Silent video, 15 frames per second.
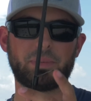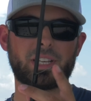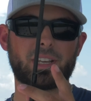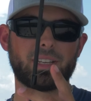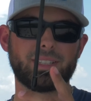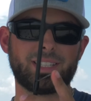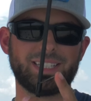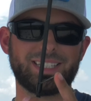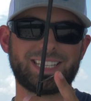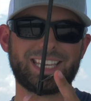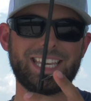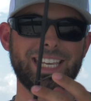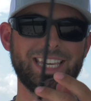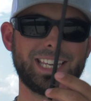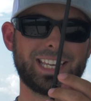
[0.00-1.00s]
because these
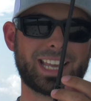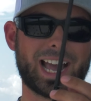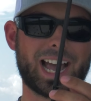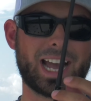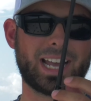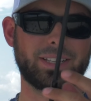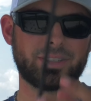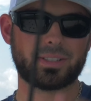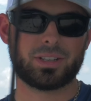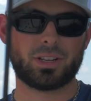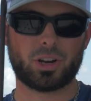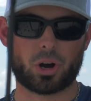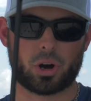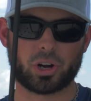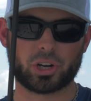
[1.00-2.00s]
Kigan Guides
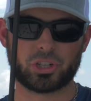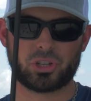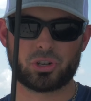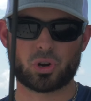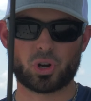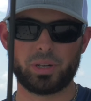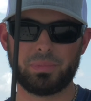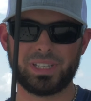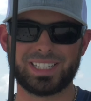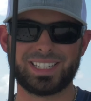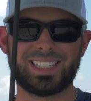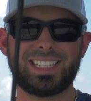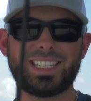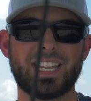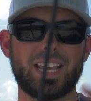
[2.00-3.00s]
are extremely
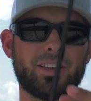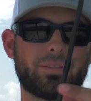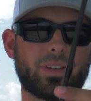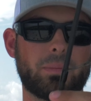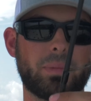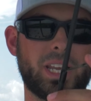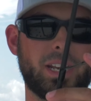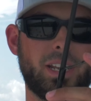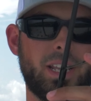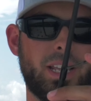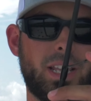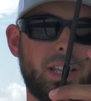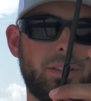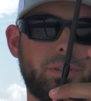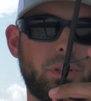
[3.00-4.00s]
stiff. I mean,
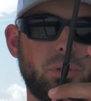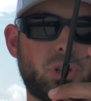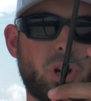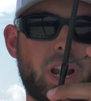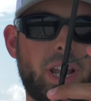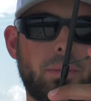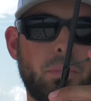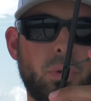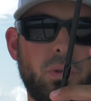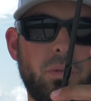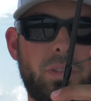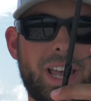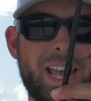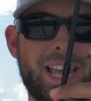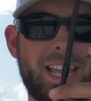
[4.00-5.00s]
if you try and
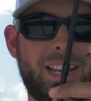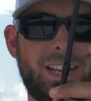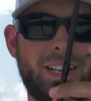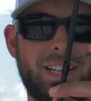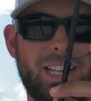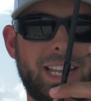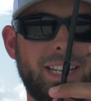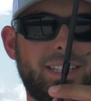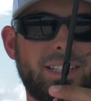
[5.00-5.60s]
move that, it